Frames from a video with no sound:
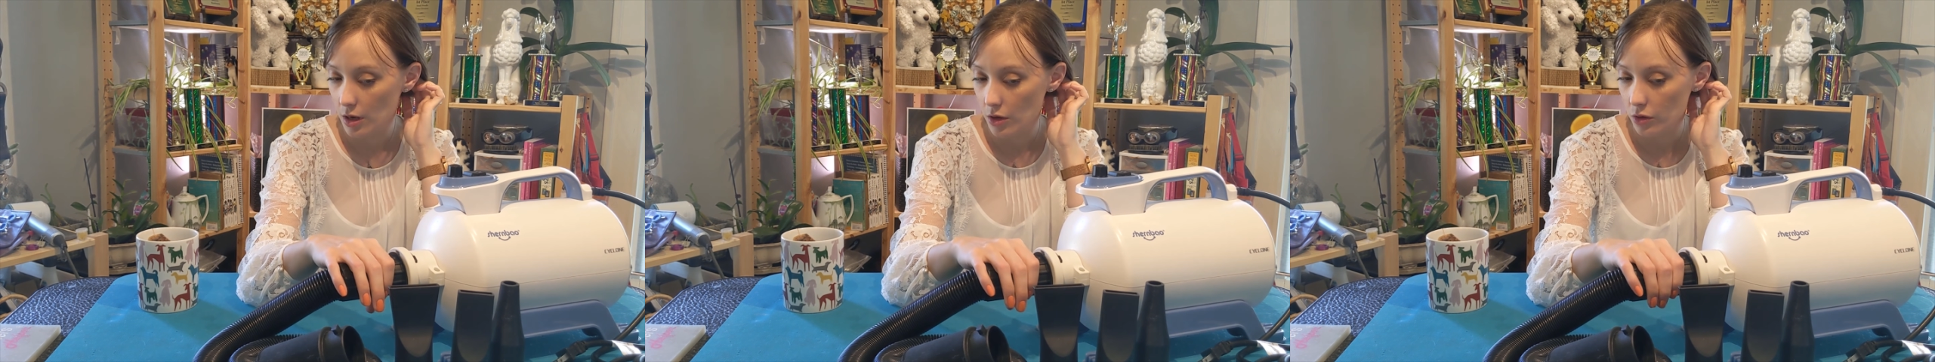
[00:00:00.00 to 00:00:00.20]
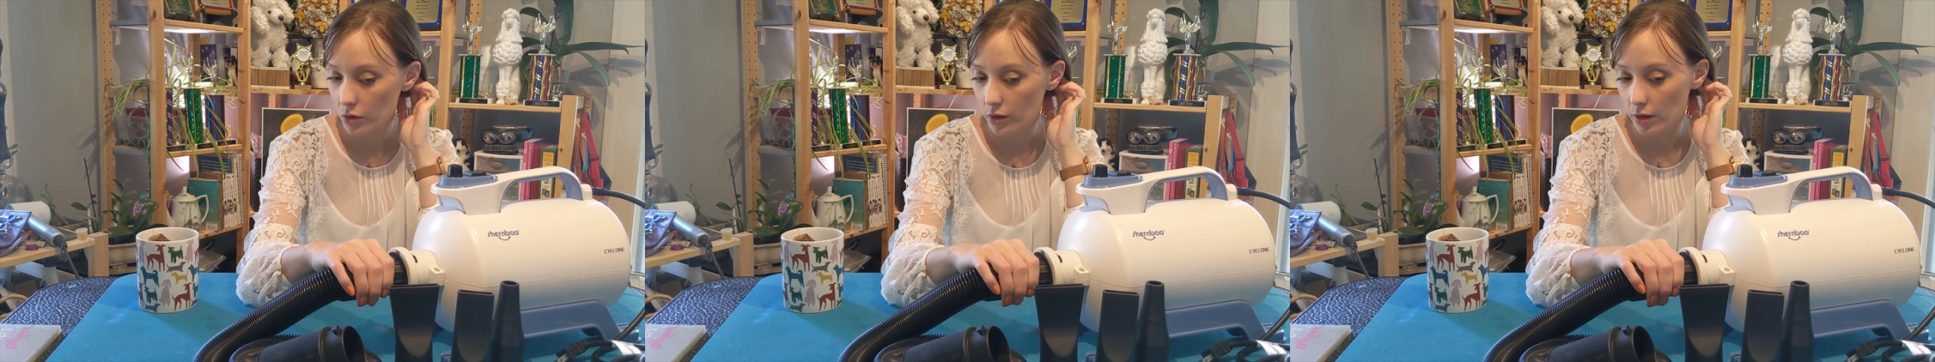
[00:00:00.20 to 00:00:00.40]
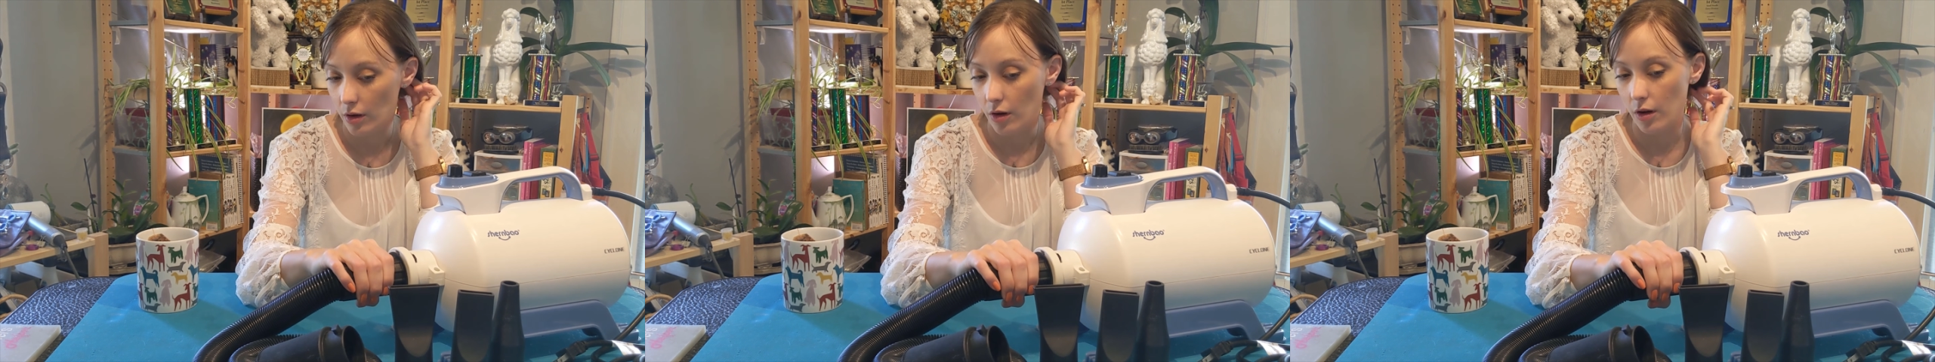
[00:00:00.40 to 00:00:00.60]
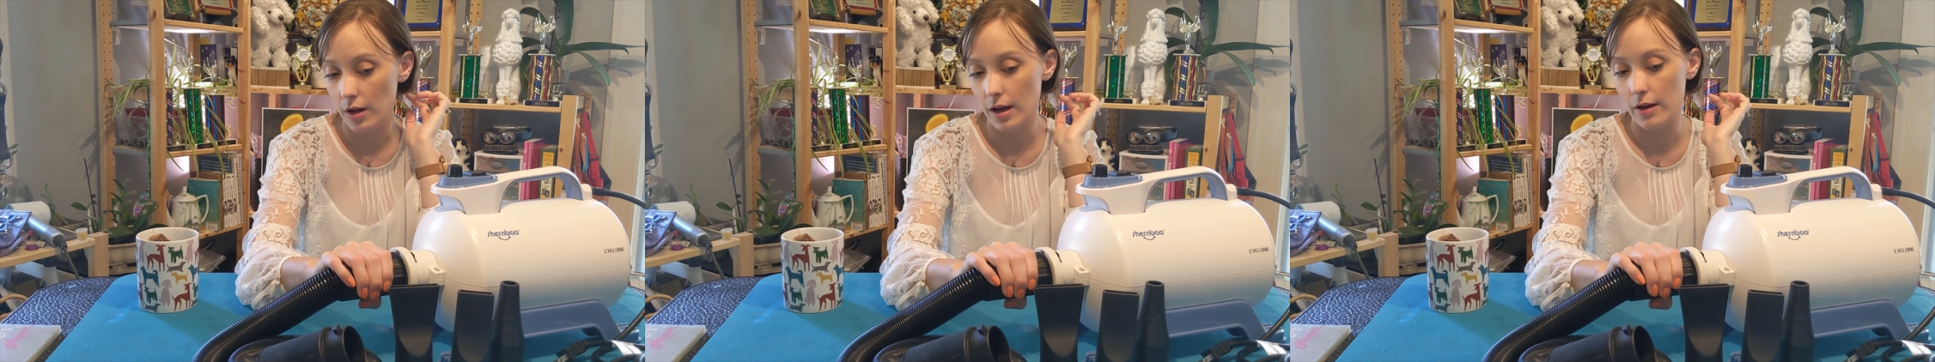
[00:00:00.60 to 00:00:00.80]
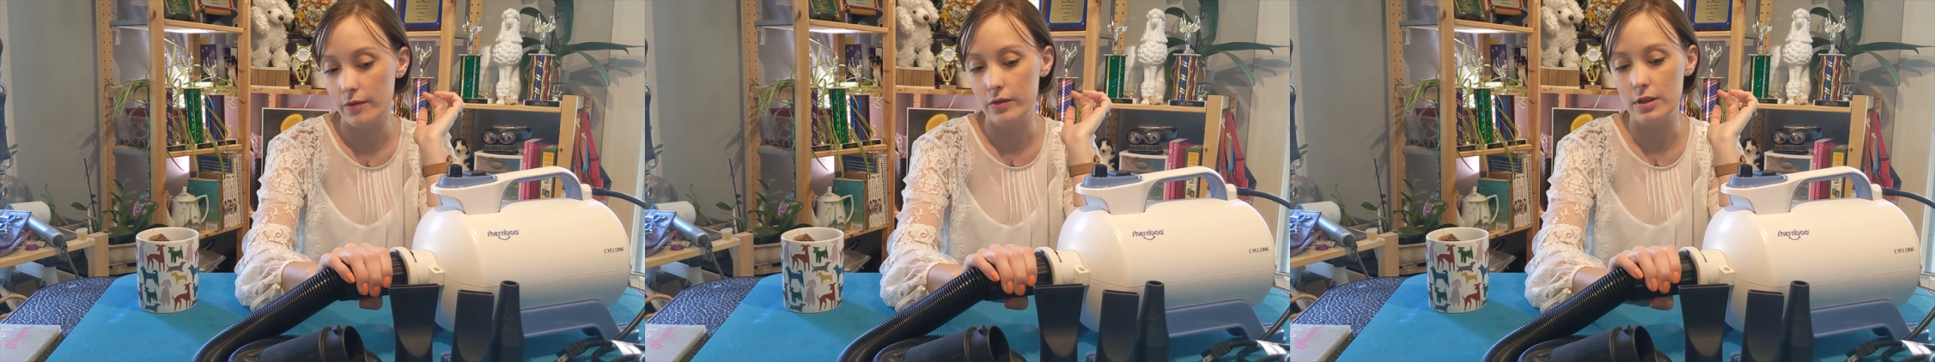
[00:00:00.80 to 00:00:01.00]
So they all
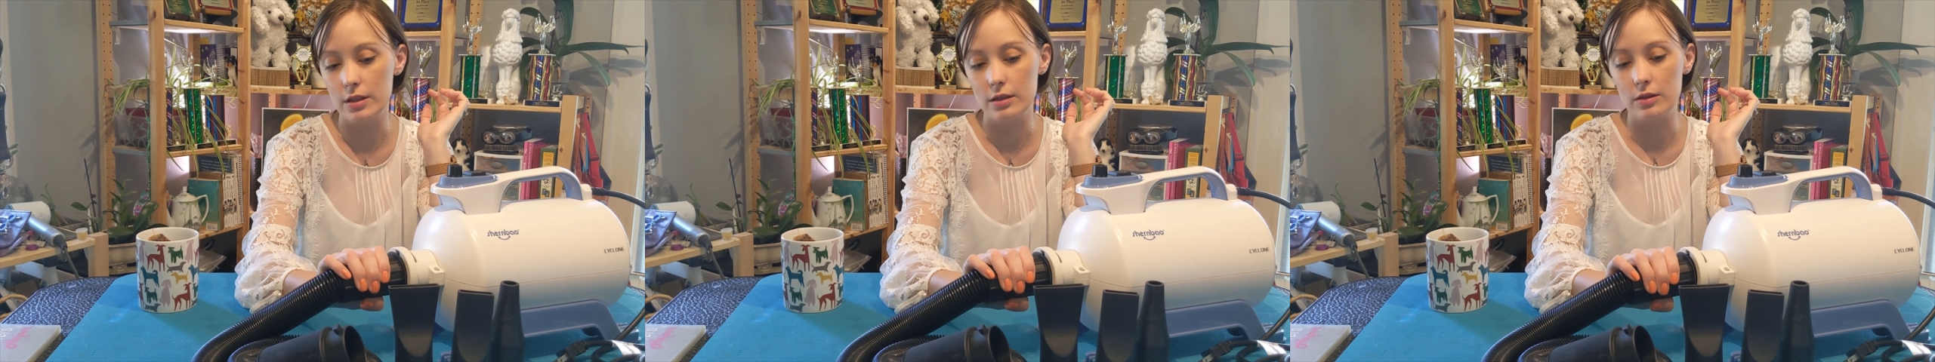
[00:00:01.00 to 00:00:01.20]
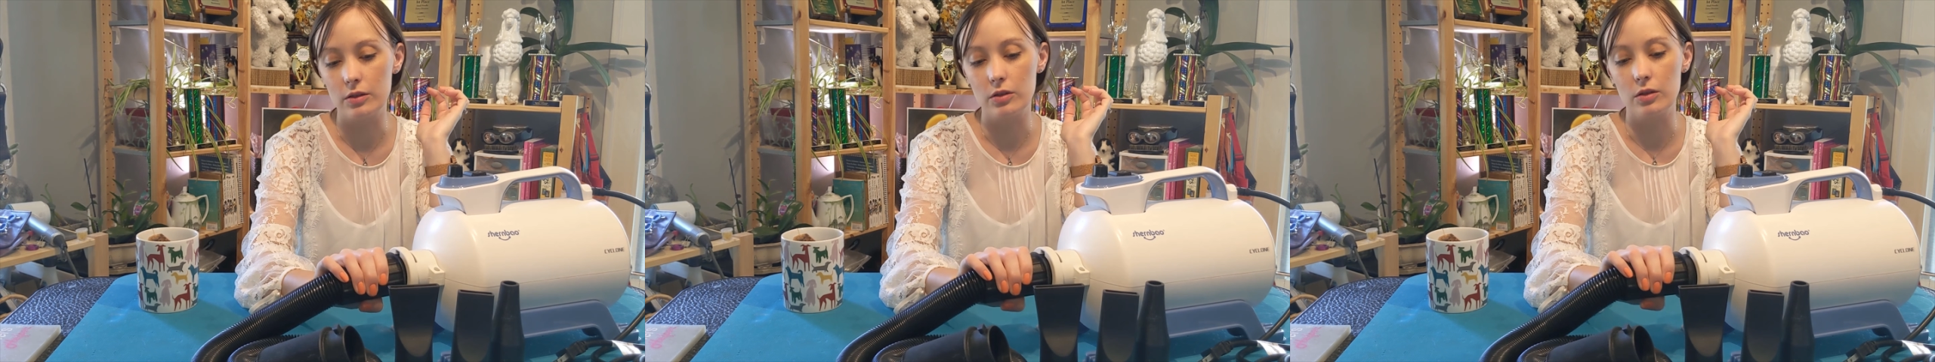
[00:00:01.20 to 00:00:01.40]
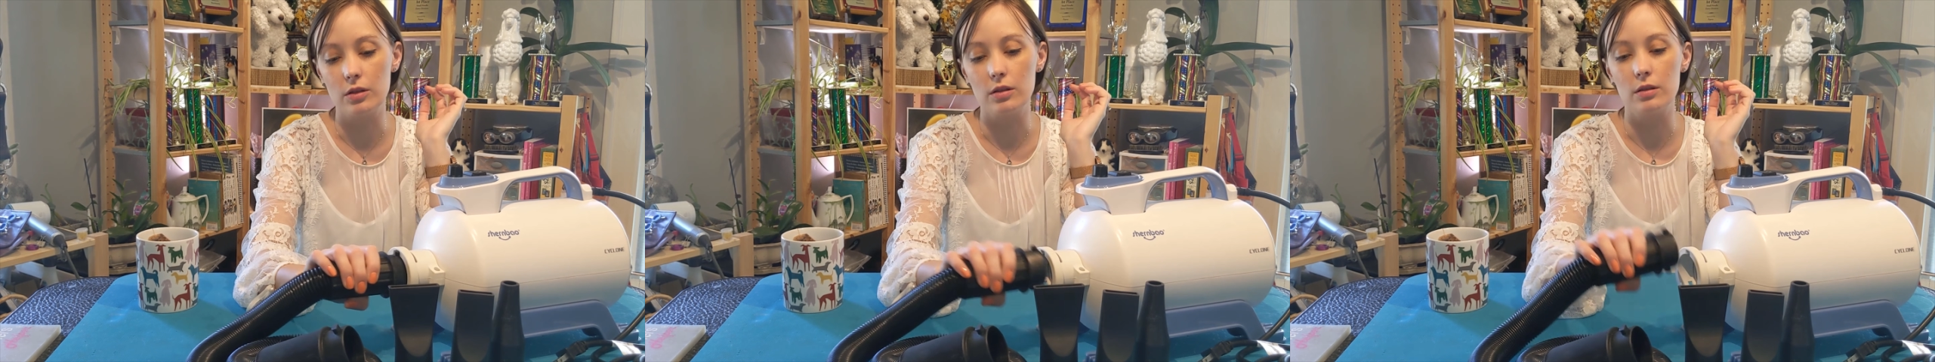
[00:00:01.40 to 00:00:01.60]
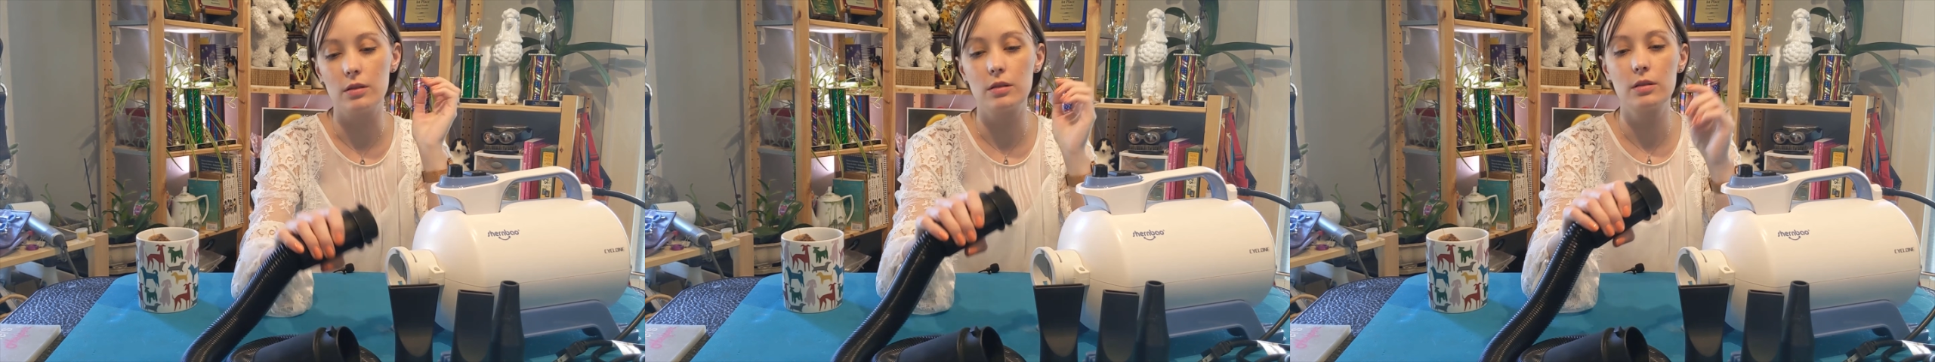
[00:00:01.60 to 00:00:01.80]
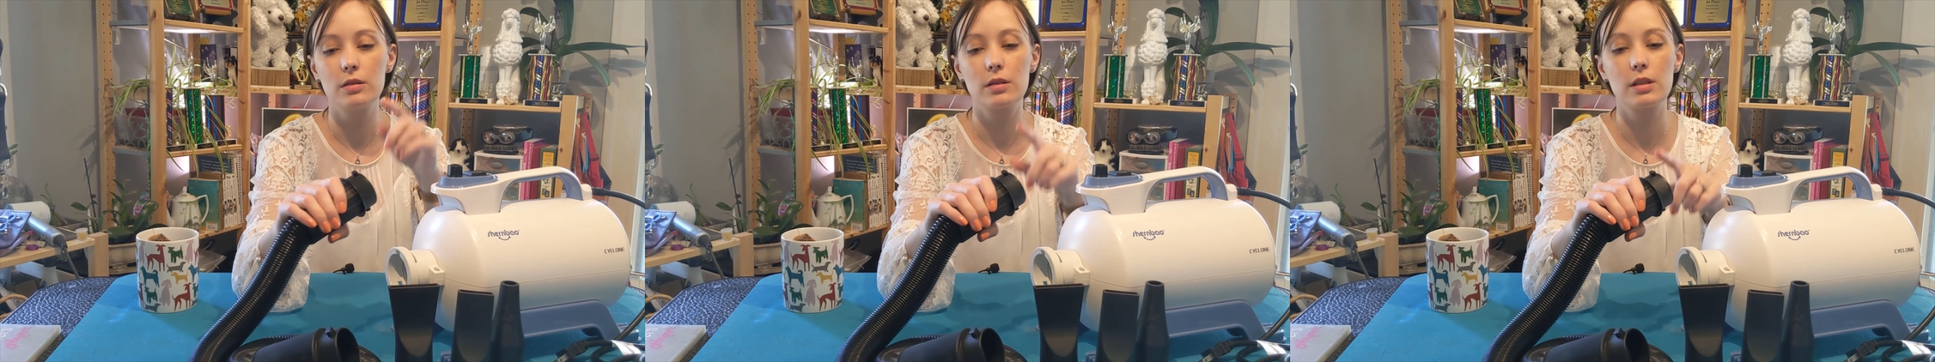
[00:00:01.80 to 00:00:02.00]
have these little